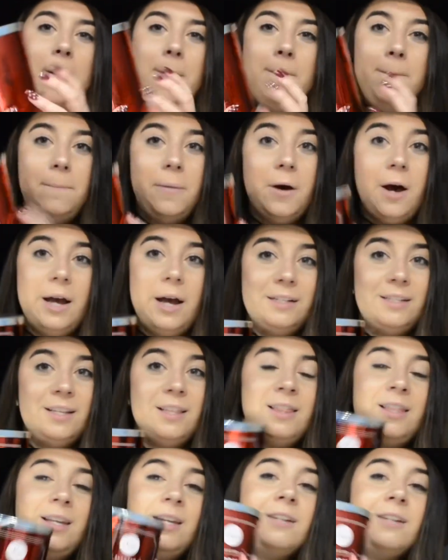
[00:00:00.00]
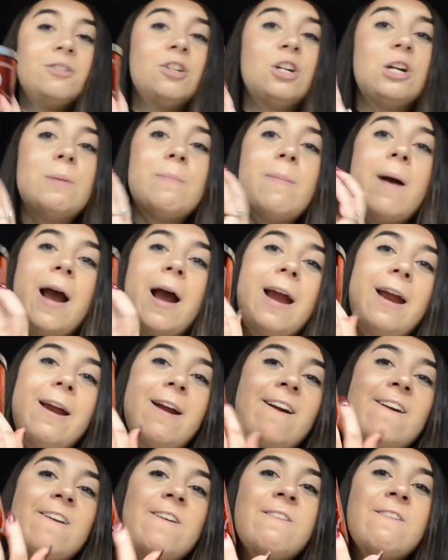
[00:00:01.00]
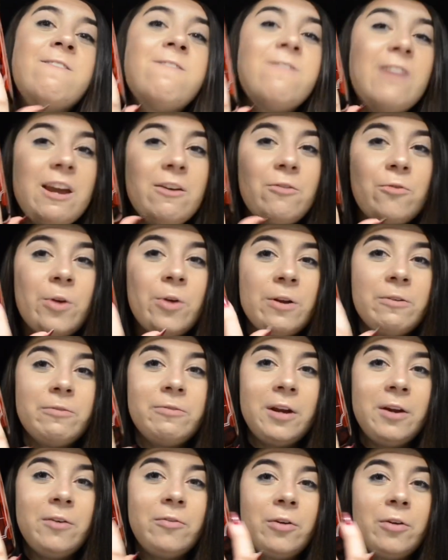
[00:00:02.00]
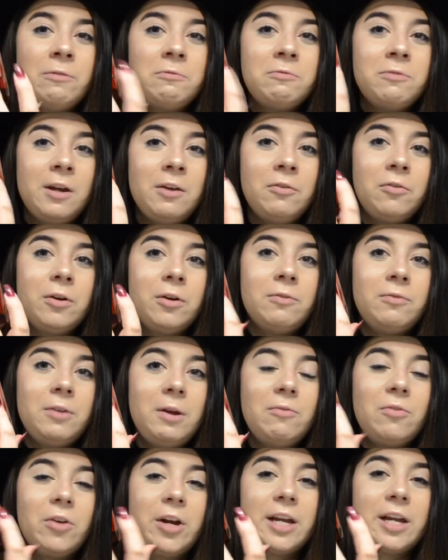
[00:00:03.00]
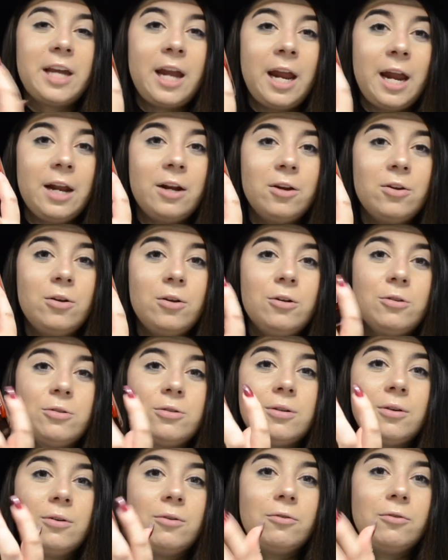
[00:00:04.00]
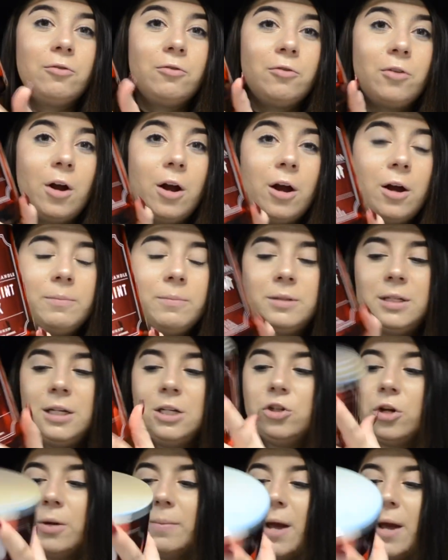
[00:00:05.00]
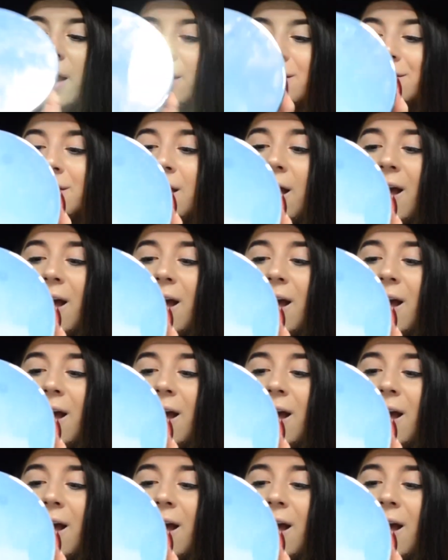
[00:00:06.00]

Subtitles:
But these are my favorite candles from TJ Maxx.